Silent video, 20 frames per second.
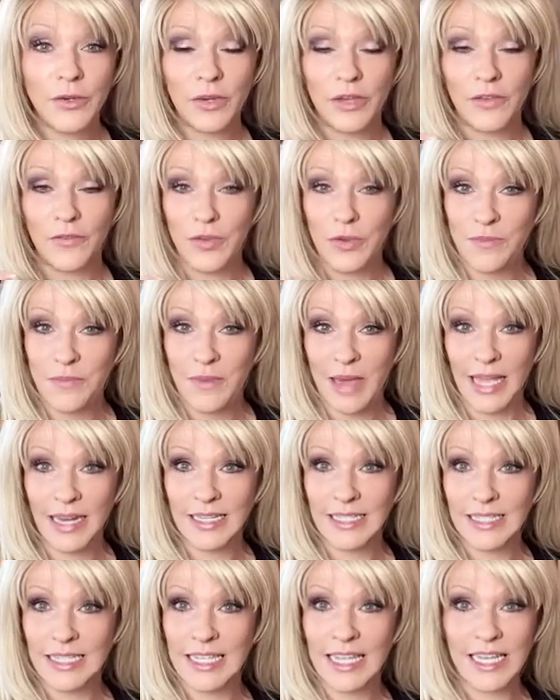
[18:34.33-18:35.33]
If you made
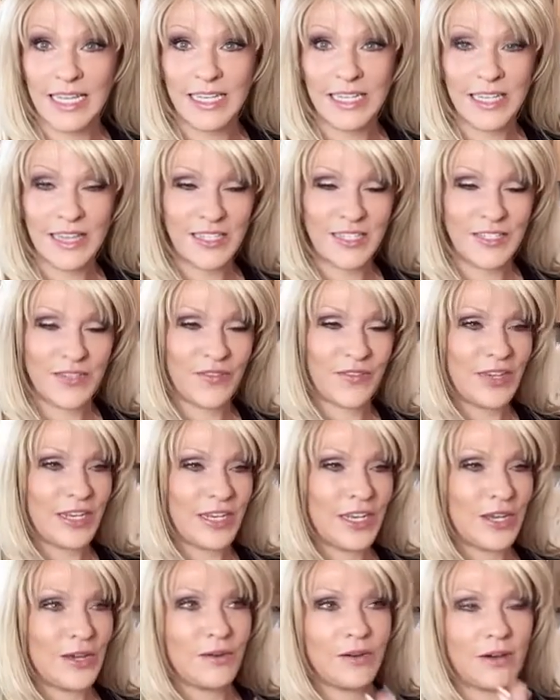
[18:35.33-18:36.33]
it to the end of this
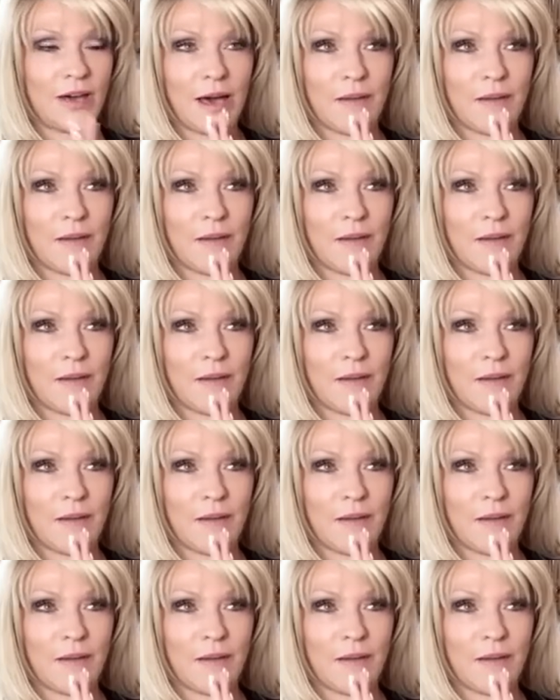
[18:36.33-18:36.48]
video,